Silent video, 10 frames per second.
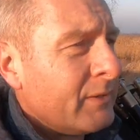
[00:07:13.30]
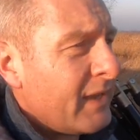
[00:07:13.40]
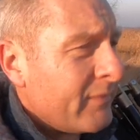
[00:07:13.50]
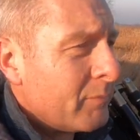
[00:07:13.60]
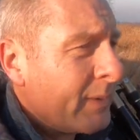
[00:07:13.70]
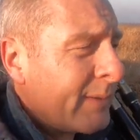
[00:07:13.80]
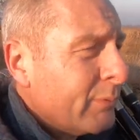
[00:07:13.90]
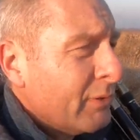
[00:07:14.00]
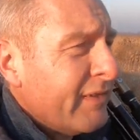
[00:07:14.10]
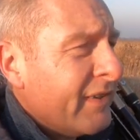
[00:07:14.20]
11
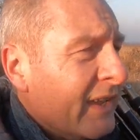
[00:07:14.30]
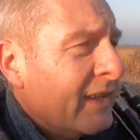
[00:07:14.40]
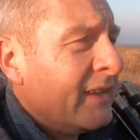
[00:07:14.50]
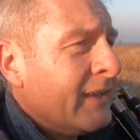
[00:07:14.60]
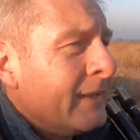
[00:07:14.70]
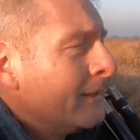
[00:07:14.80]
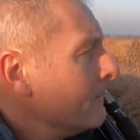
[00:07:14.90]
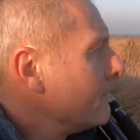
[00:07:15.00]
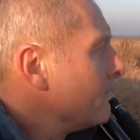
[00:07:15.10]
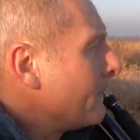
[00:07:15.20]
people live here.
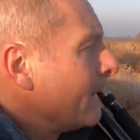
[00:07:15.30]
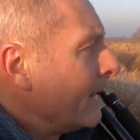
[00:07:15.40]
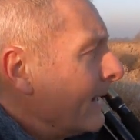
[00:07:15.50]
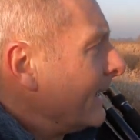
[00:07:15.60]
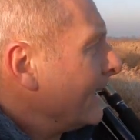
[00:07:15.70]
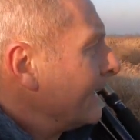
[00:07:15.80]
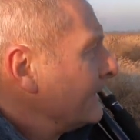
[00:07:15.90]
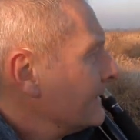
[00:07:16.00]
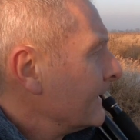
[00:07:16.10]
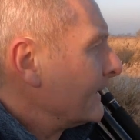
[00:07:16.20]

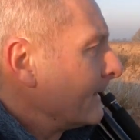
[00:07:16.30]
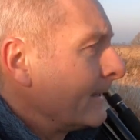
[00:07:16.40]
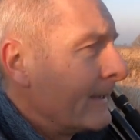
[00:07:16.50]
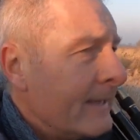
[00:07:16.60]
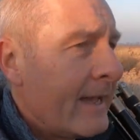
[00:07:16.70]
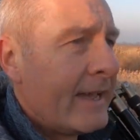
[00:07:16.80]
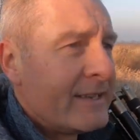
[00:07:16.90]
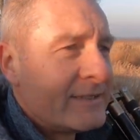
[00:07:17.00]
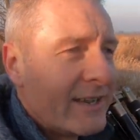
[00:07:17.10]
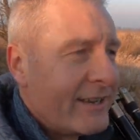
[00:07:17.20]
And yeah,
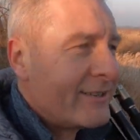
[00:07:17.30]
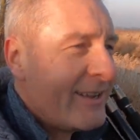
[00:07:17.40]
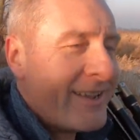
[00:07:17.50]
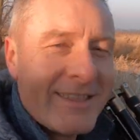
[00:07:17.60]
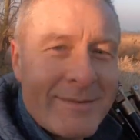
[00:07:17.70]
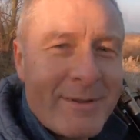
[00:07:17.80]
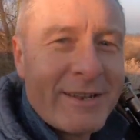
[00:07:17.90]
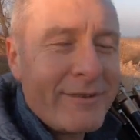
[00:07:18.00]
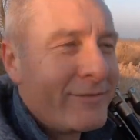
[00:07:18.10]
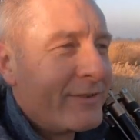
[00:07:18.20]
it's in the
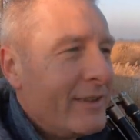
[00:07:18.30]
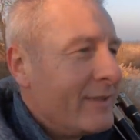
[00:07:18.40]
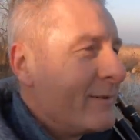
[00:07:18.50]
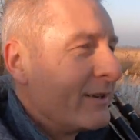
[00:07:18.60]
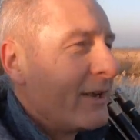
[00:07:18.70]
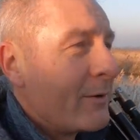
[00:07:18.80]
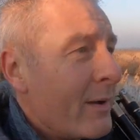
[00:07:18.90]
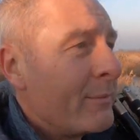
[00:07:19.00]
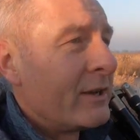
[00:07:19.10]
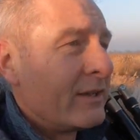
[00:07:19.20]
middle of
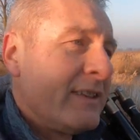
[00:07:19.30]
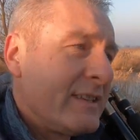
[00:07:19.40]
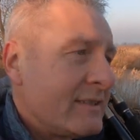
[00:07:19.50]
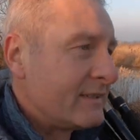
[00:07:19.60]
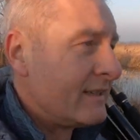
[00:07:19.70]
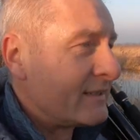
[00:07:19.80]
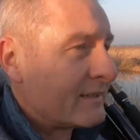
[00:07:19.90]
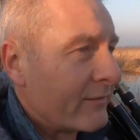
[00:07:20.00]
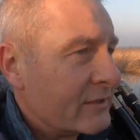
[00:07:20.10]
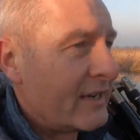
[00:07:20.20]
nowhere. But
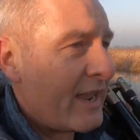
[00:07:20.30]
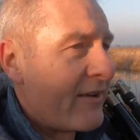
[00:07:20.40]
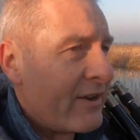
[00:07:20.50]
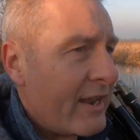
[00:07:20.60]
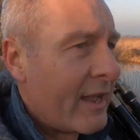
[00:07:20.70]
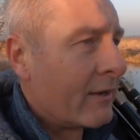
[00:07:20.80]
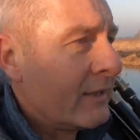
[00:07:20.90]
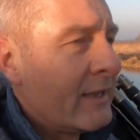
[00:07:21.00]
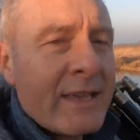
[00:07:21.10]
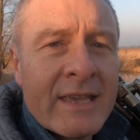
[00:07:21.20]
this obviously area now
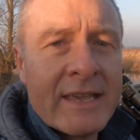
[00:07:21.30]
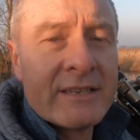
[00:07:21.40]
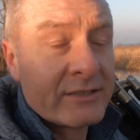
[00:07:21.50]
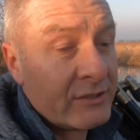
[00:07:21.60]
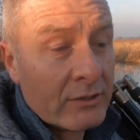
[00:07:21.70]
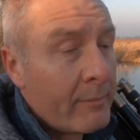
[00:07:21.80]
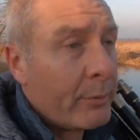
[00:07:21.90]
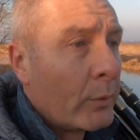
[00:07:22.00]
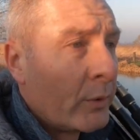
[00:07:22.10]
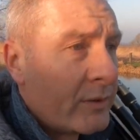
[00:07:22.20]
is still
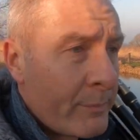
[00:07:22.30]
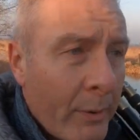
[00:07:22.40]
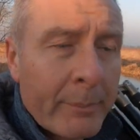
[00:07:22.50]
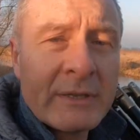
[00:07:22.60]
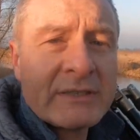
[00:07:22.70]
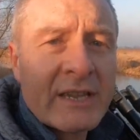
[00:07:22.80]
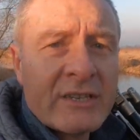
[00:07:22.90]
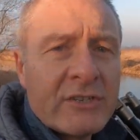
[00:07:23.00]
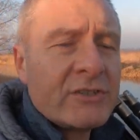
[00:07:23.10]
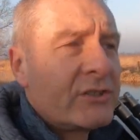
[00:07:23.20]
important. The pumping
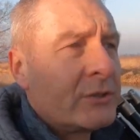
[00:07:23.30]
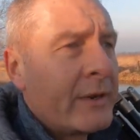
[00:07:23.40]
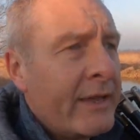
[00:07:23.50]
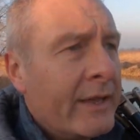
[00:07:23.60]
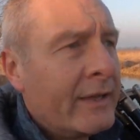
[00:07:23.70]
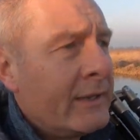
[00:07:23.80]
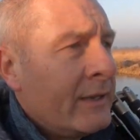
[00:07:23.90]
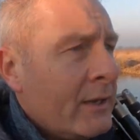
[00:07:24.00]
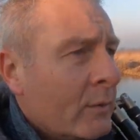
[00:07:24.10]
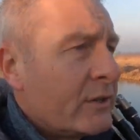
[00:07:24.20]
station's still here,
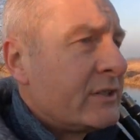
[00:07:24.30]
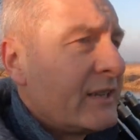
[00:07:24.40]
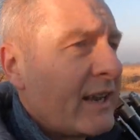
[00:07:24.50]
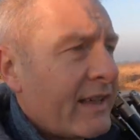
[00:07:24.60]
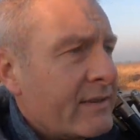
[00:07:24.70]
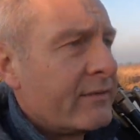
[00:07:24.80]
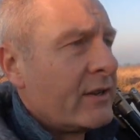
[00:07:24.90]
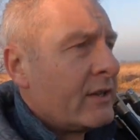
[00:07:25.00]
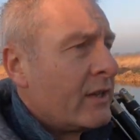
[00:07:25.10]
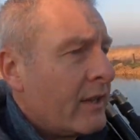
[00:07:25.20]
which still
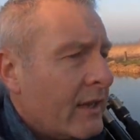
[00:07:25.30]
actively